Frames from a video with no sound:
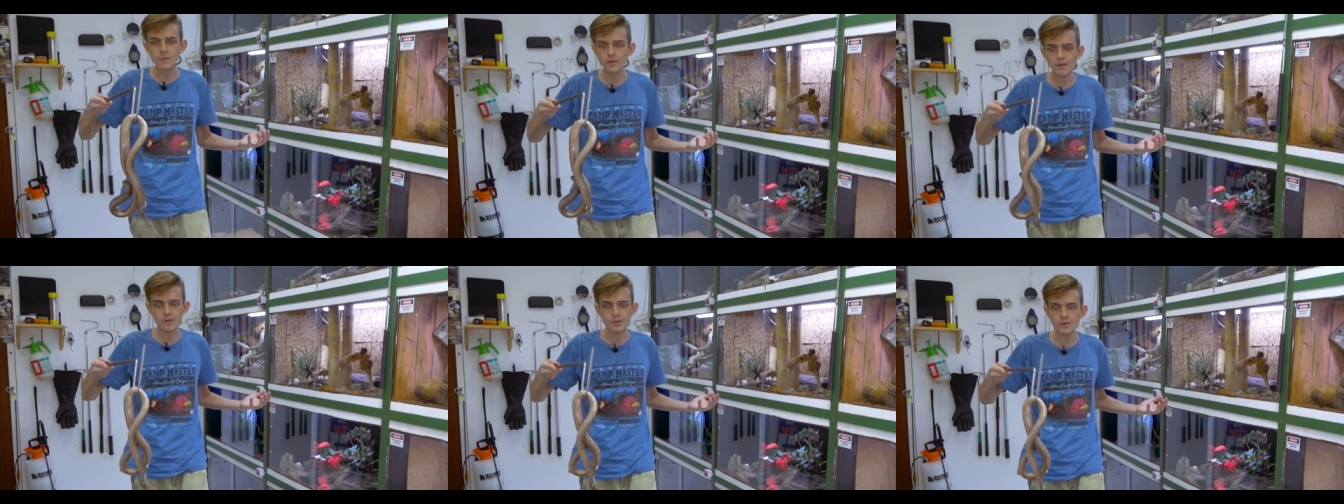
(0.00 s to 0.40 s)

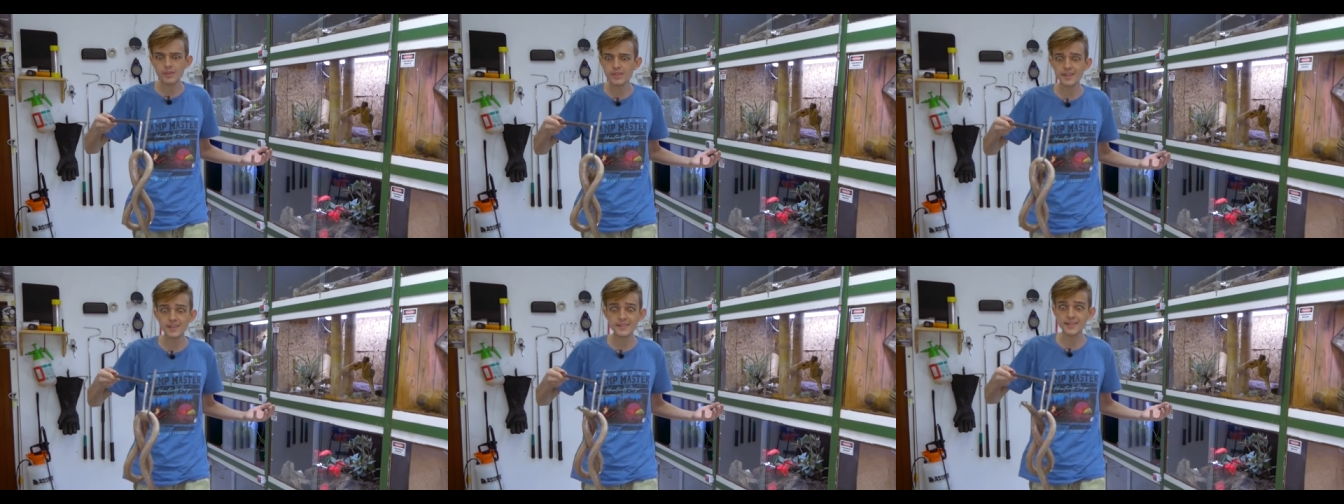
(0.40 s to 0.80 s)
work
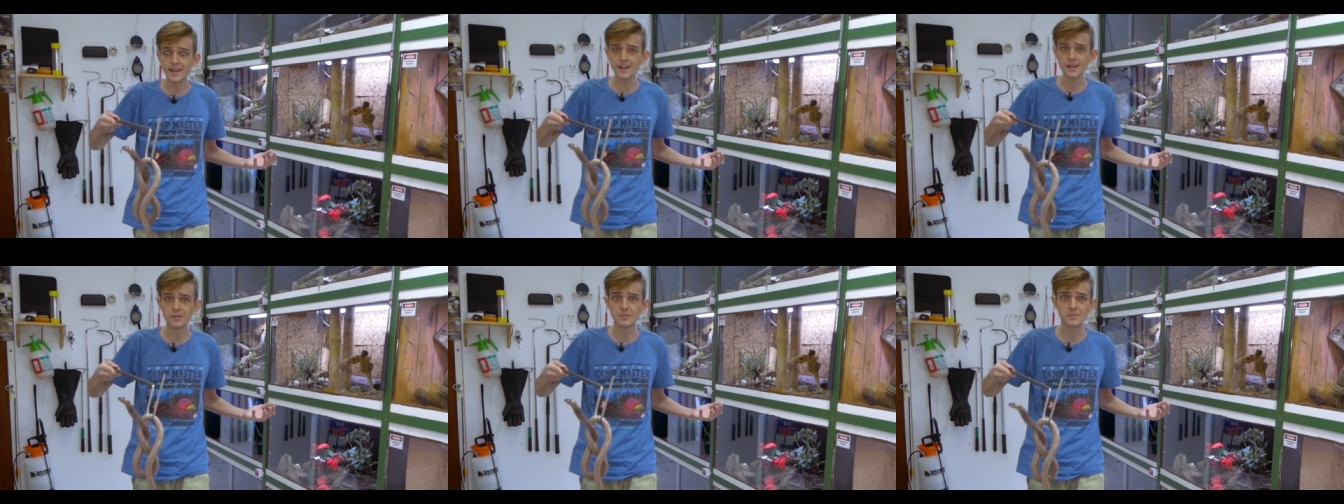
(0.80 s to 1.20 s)
with these
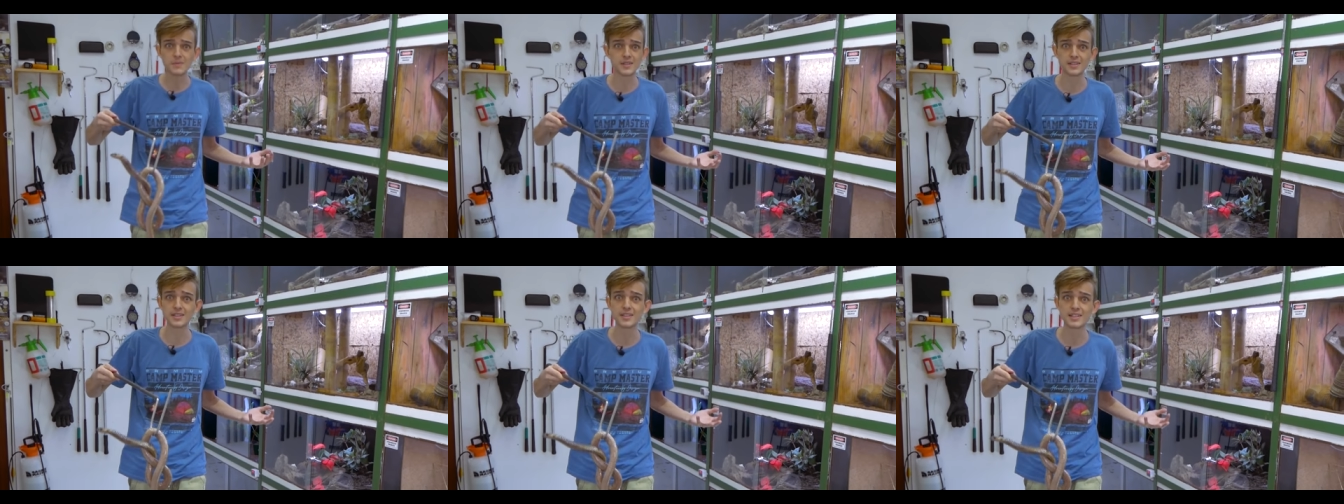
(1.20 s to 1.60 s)

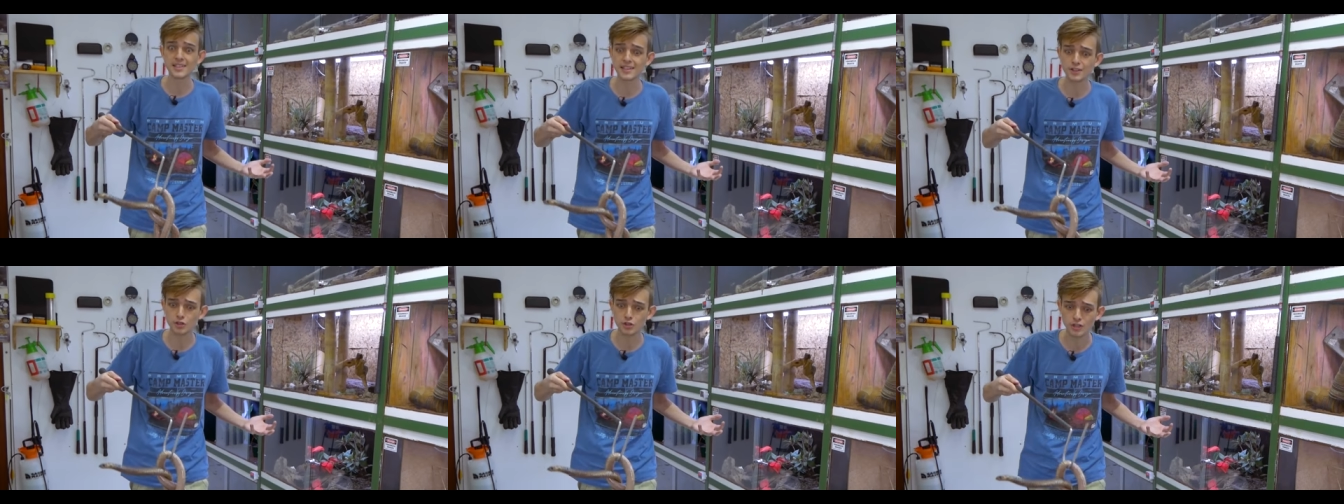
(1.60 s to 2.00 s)
animals. It's
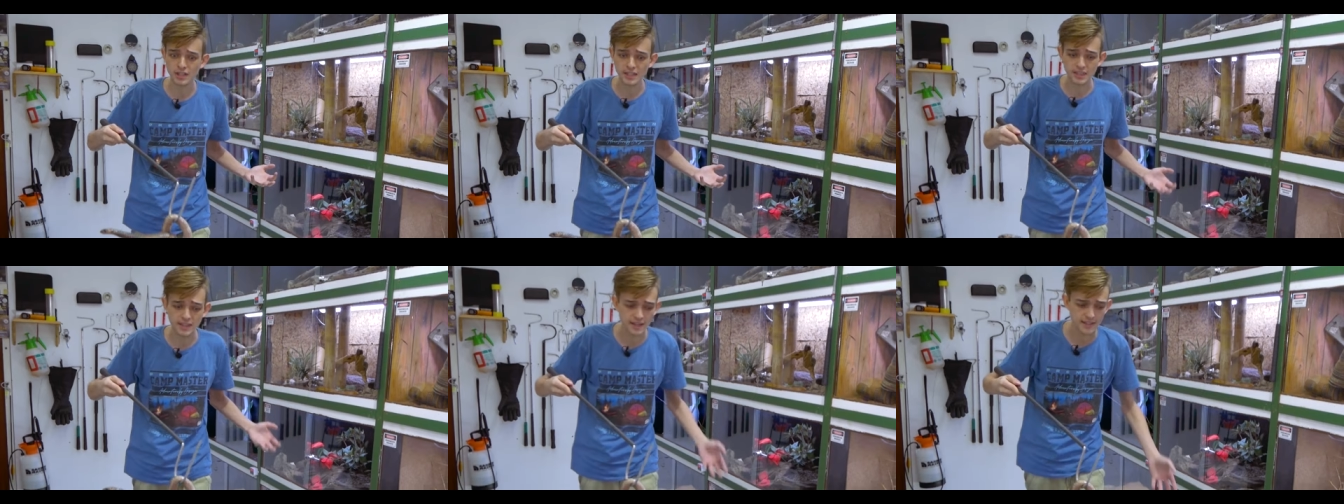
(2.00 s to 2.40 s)

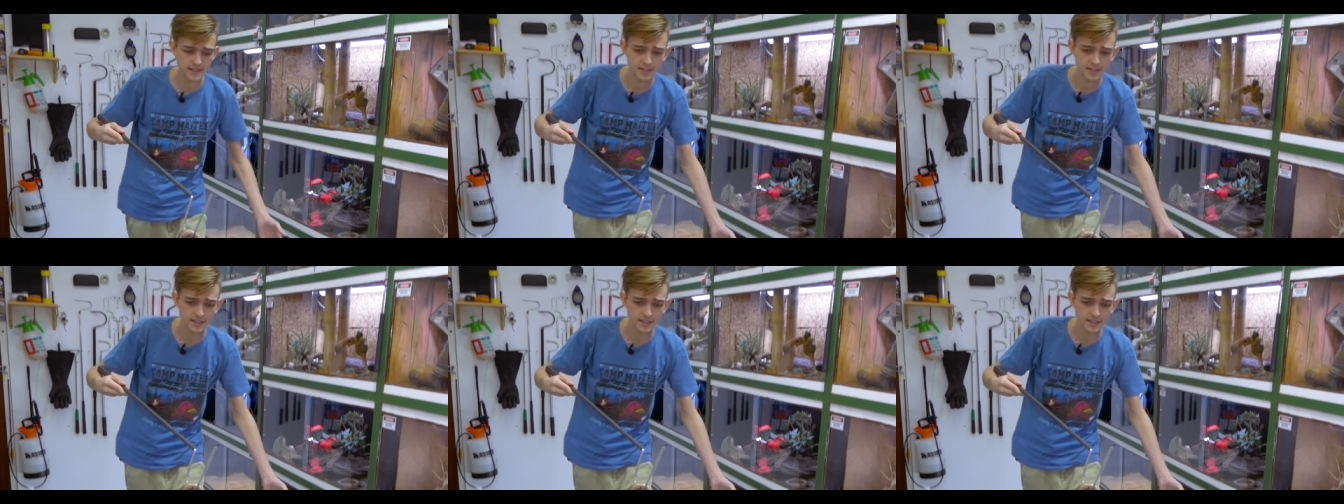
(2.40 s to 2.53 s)
literally that